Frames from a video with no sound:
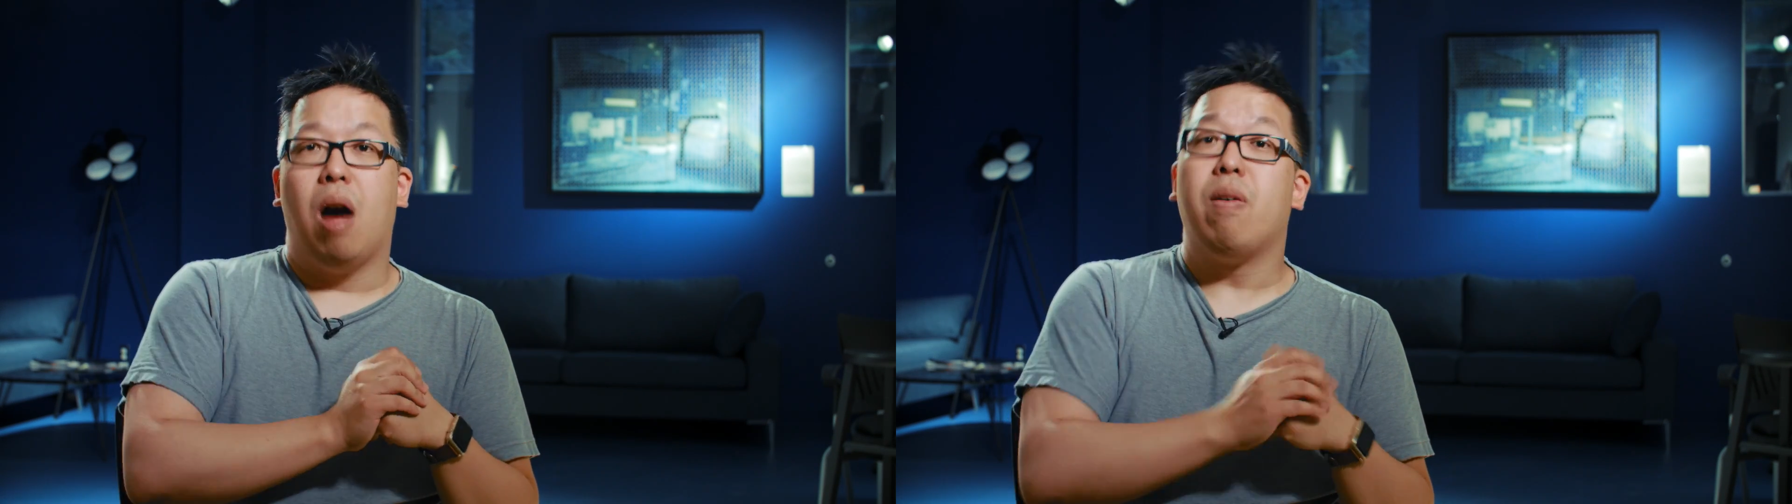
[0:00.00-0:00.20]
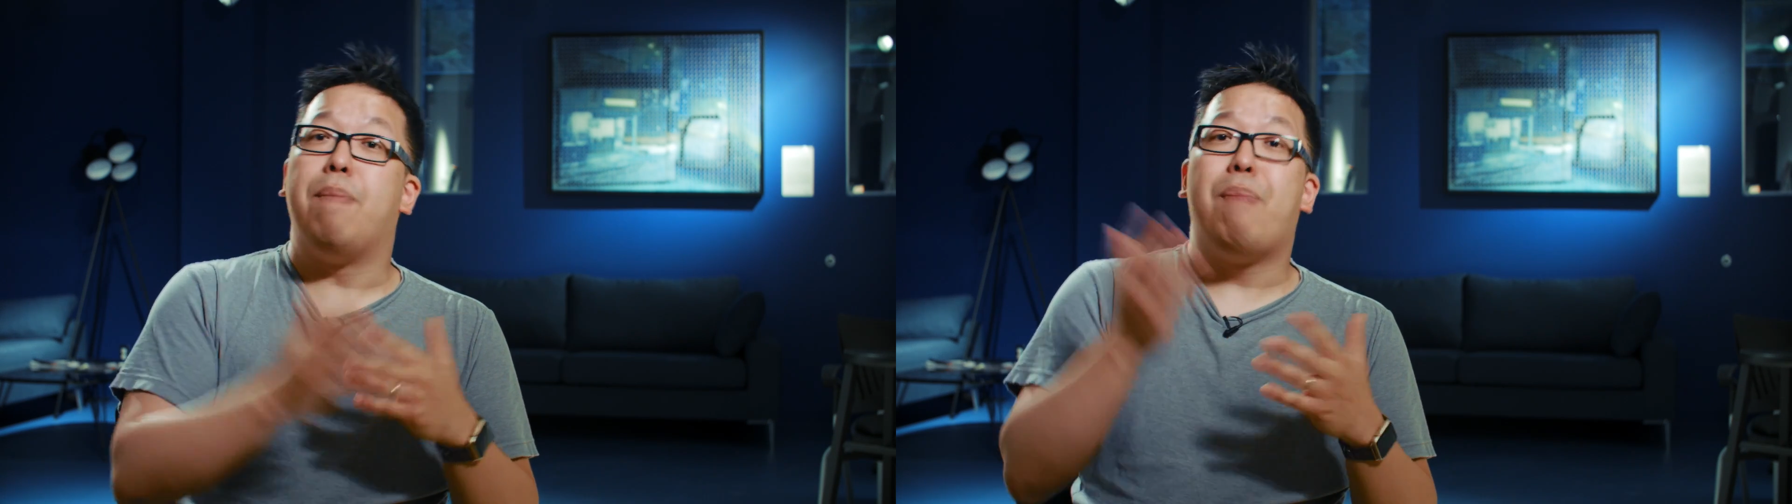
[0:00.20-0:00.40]

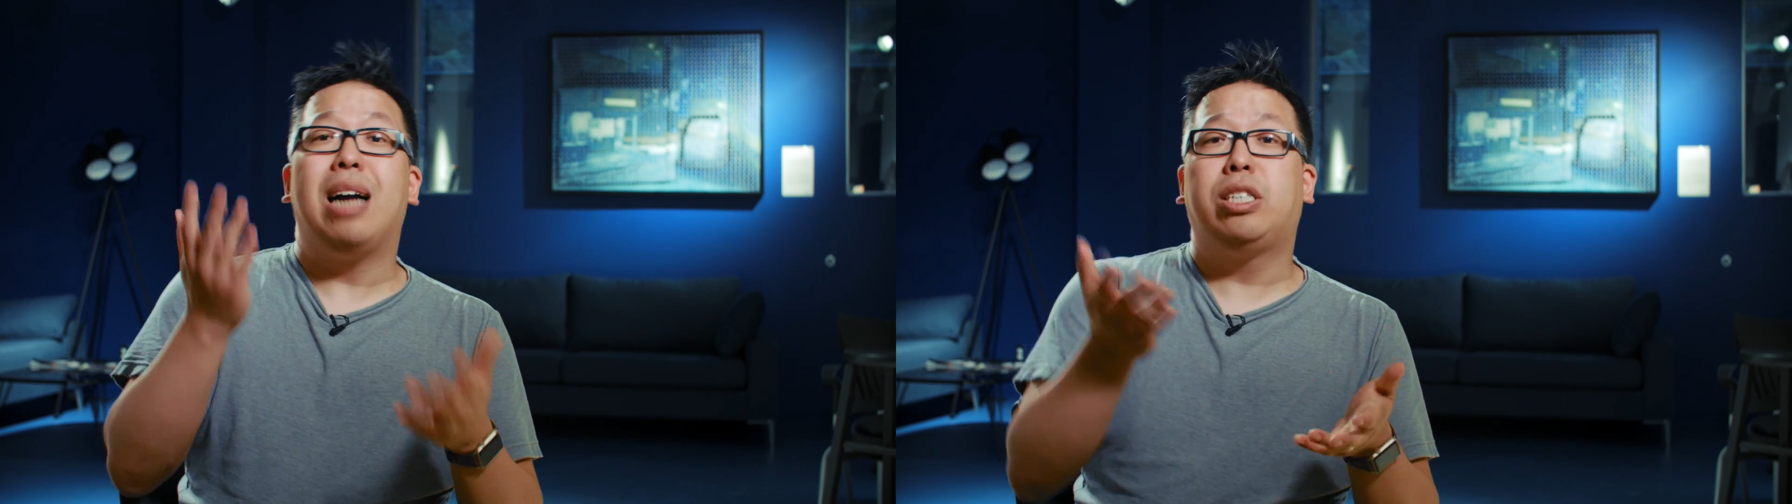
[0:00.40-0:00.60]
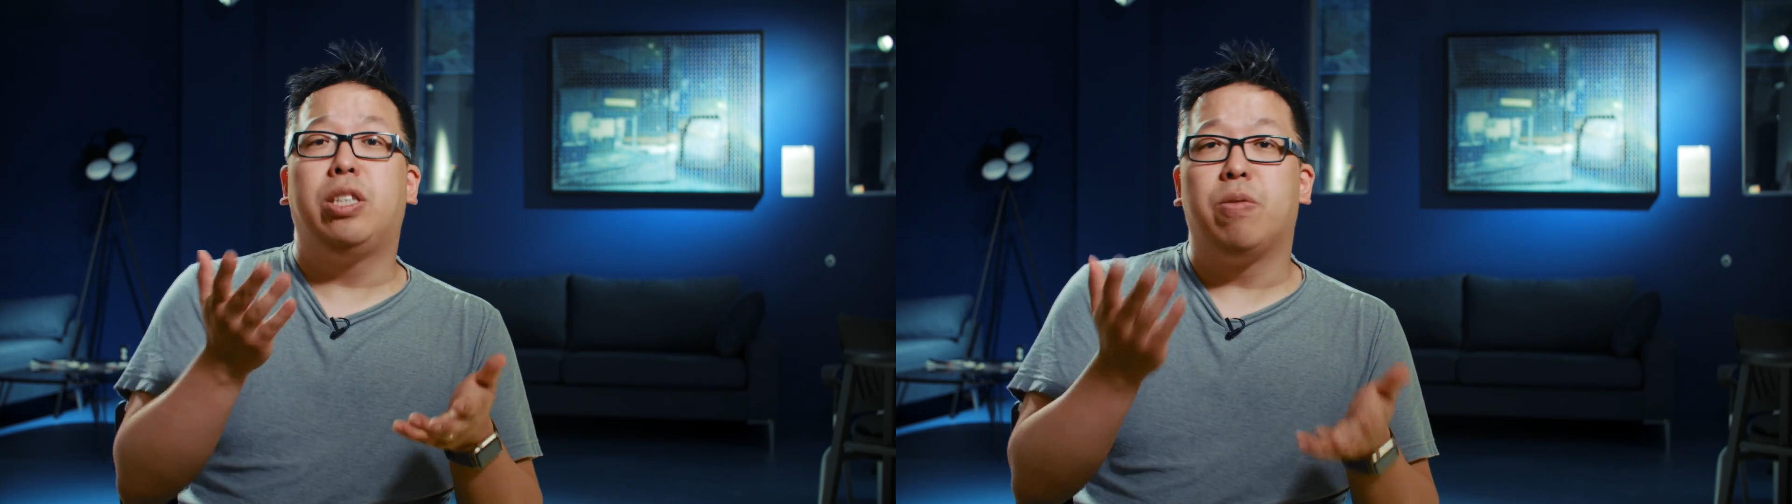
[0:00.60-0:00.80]
All right,
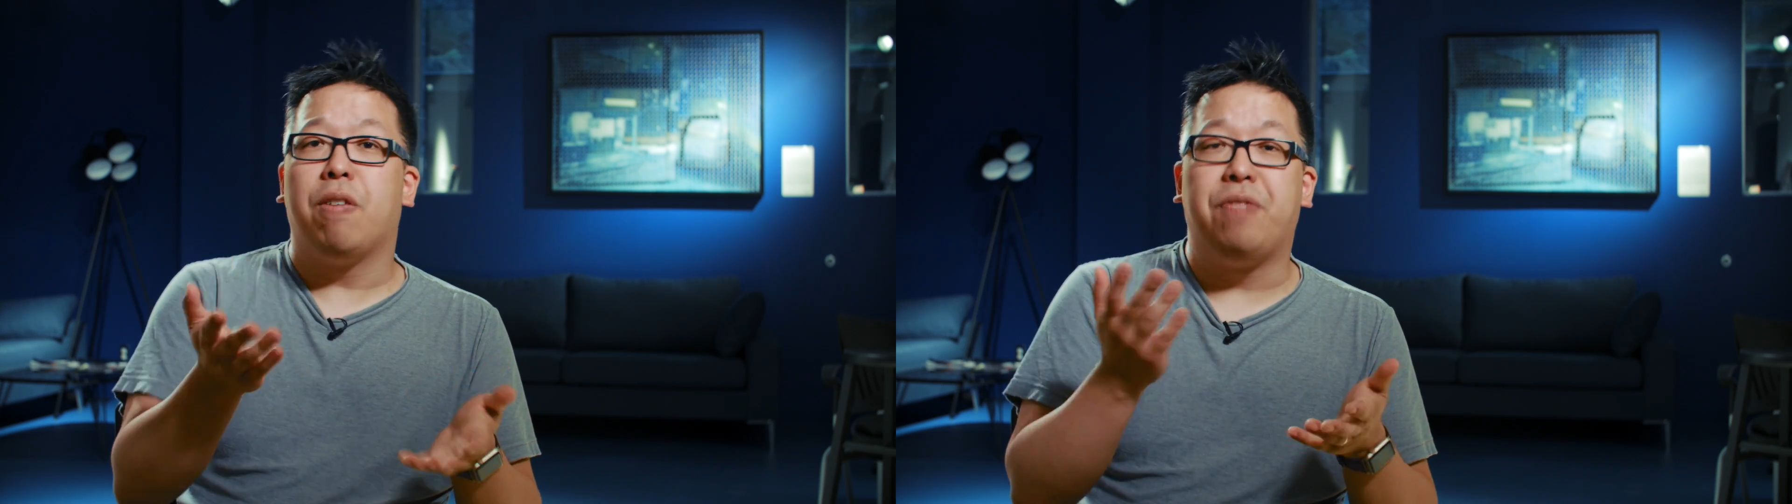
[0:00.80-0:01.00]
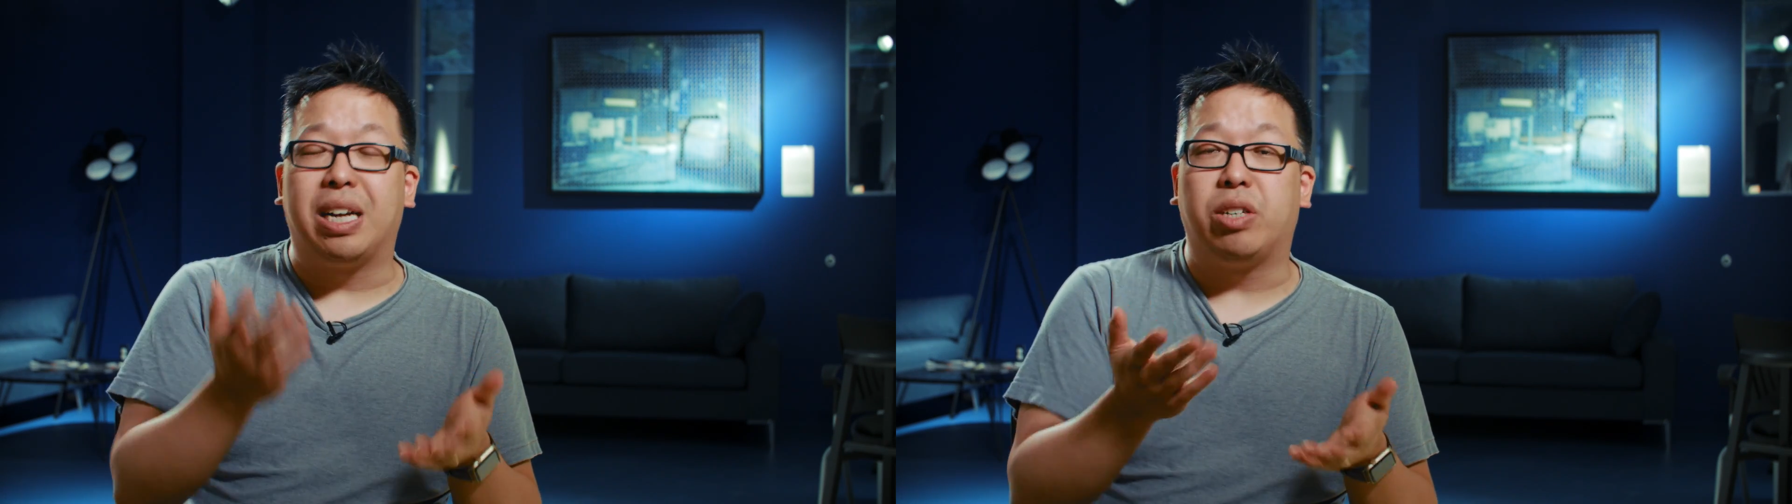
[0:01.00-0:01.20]
back to the
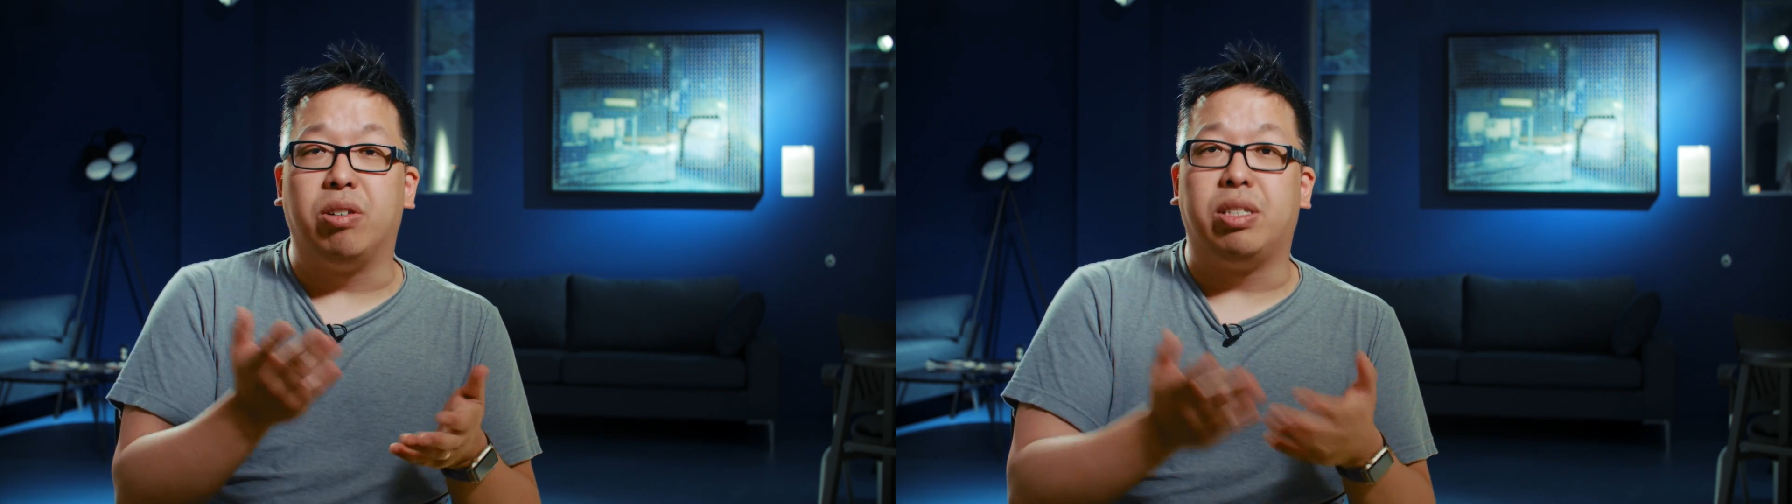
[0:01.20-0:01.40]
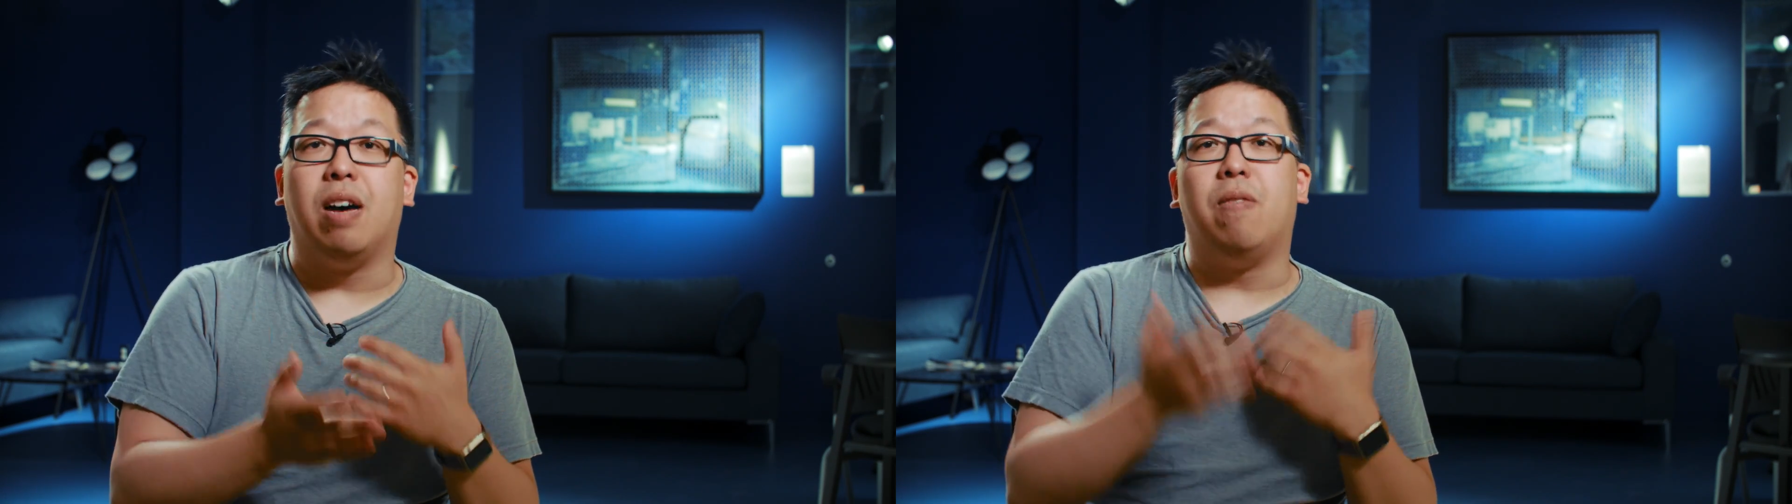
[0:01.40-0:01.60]
reflector
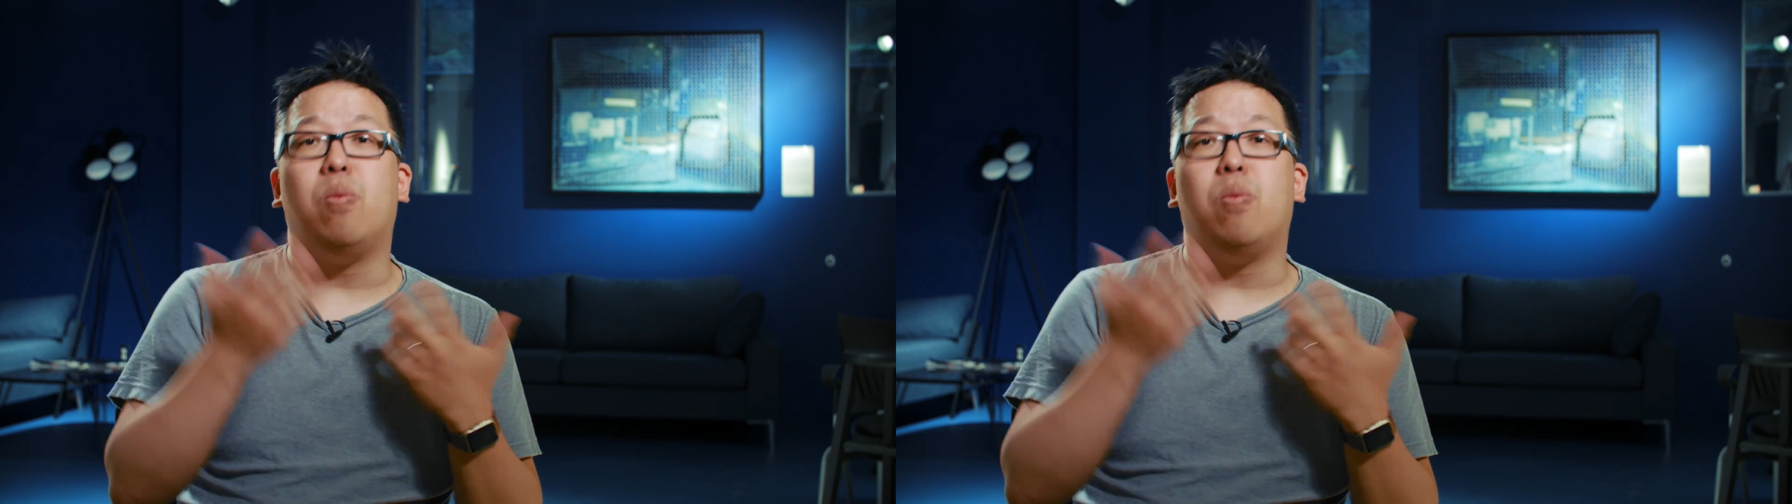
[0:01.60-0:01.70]
itself.